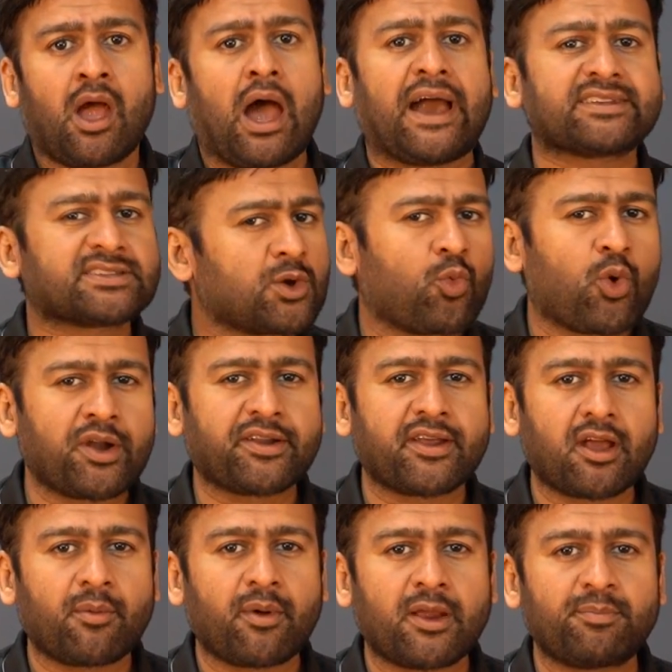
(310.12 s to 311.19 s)
I say 1
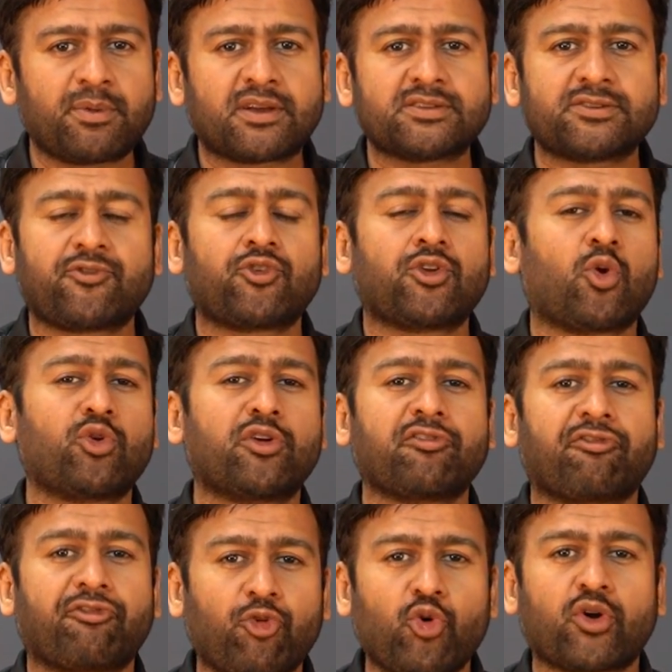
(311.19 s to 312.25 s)
terabyte because if you're downloading
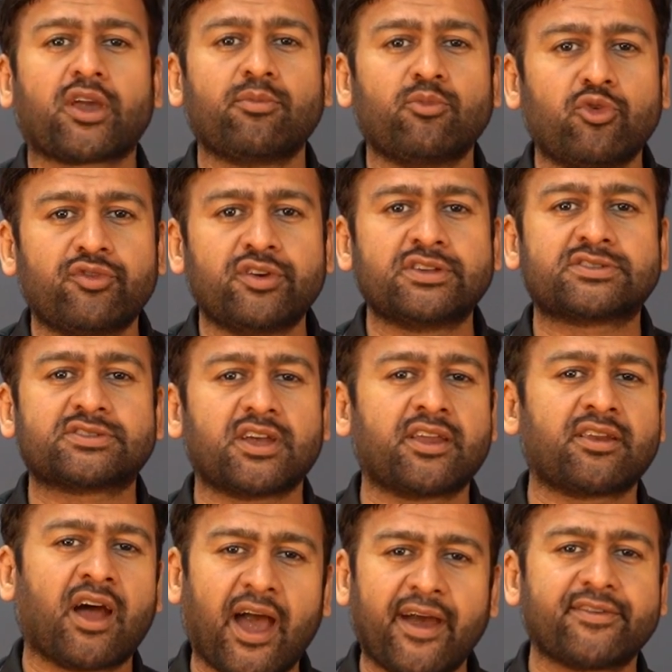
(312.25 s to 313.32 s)
4K movies
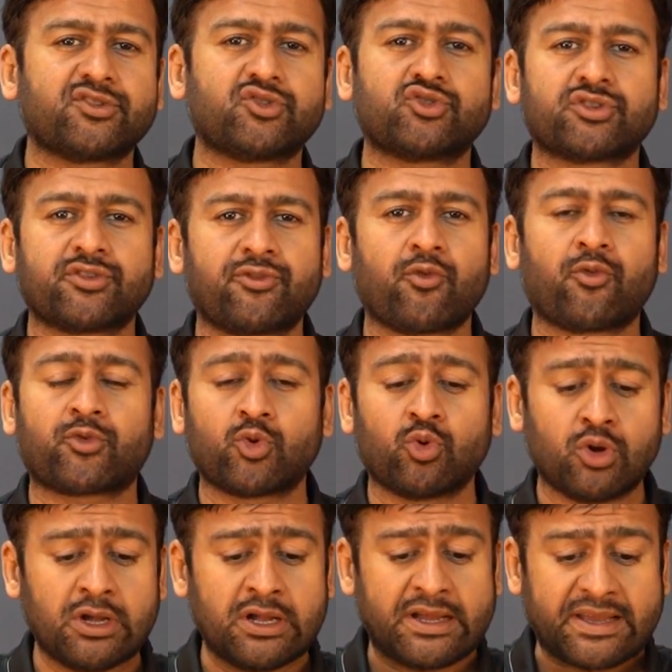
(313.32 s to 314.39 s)
in high resolution, if you have to
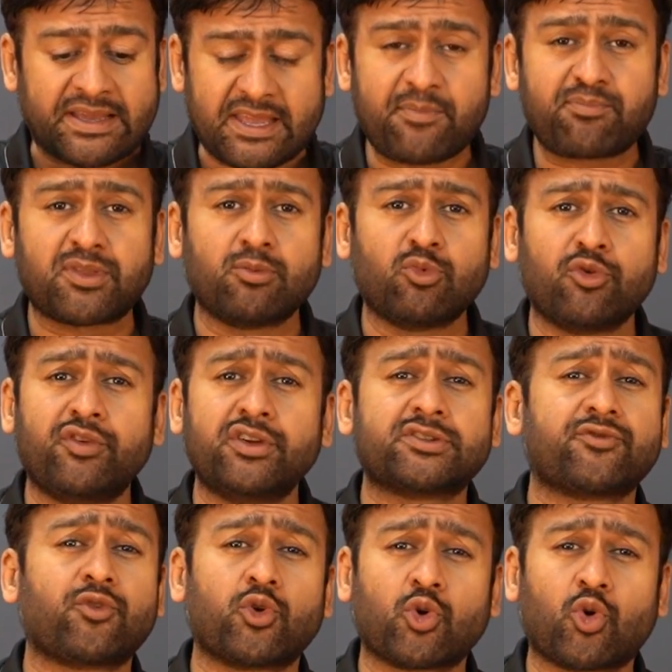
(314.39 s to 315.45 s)
keep the movies,
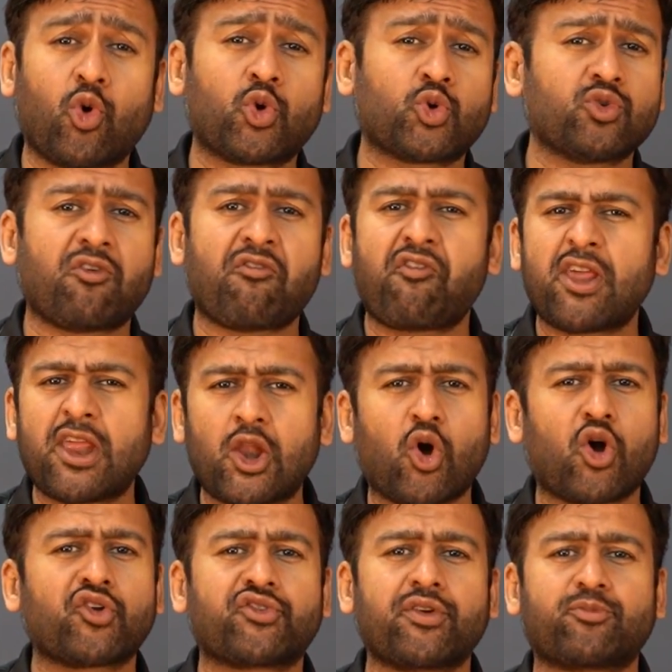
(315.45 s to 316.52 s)
if you want to go to a very
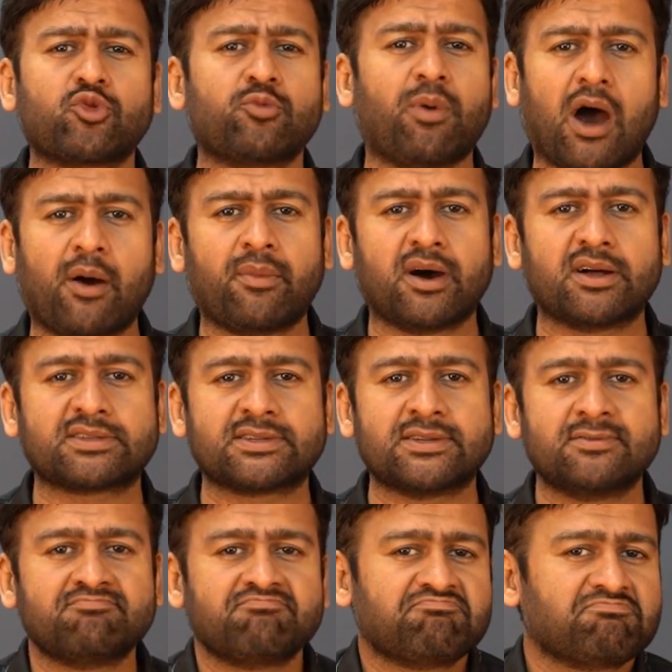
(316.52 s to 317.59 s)
long trip to Bahamas,
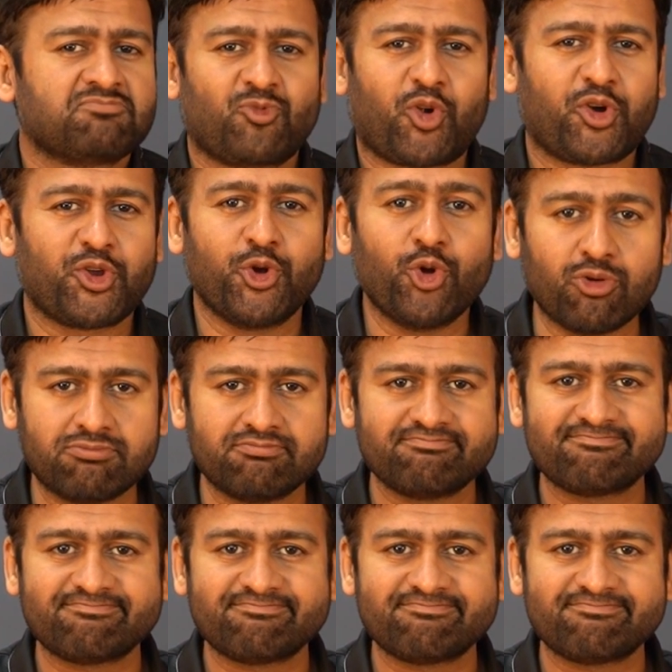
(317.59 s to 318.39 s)
what do?